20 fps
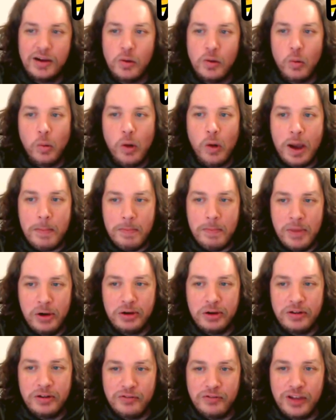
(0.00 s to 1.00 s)
What
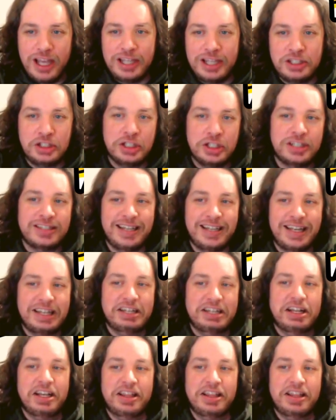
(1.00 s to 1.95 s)
motivation did